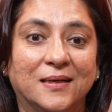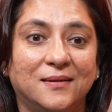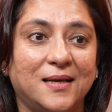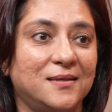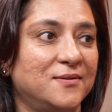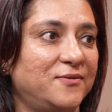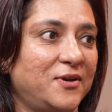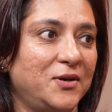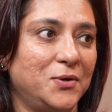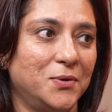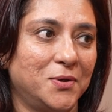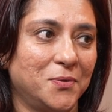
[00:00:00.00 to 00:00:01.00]
That's a very
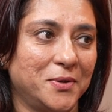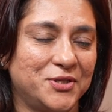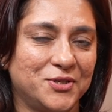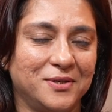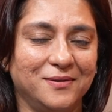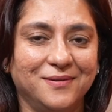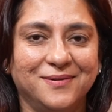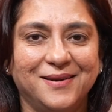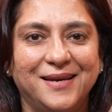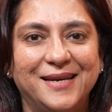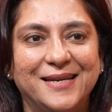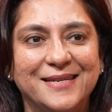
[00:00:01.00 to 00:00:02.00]
good question.
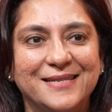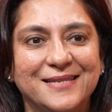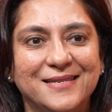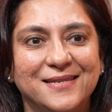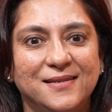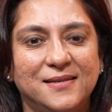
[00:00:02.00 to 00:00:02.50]
And